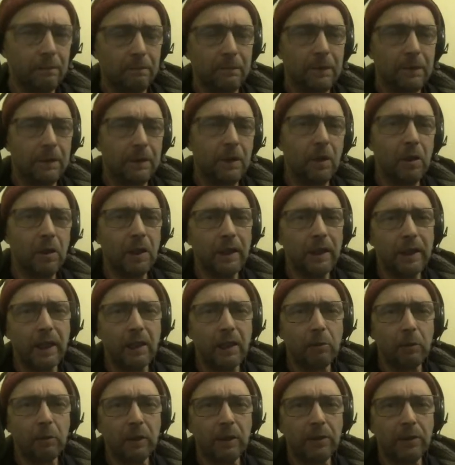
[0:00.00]
No, I get
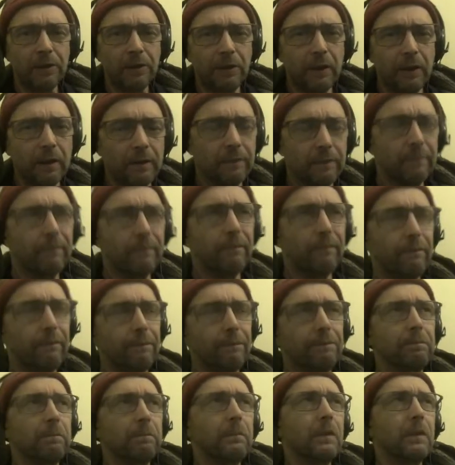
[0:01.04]
what you're saying.
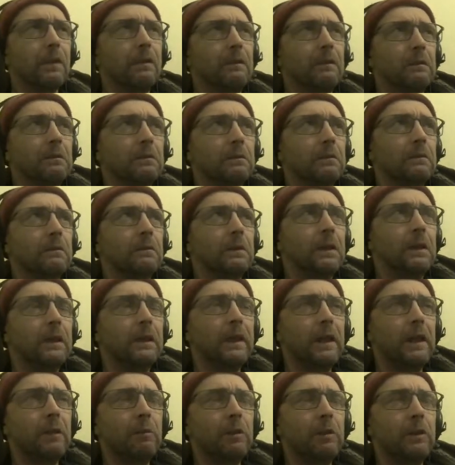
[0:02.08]
I
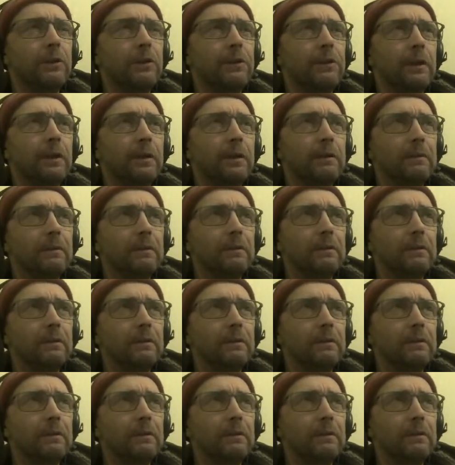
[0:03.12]
get what you're saying.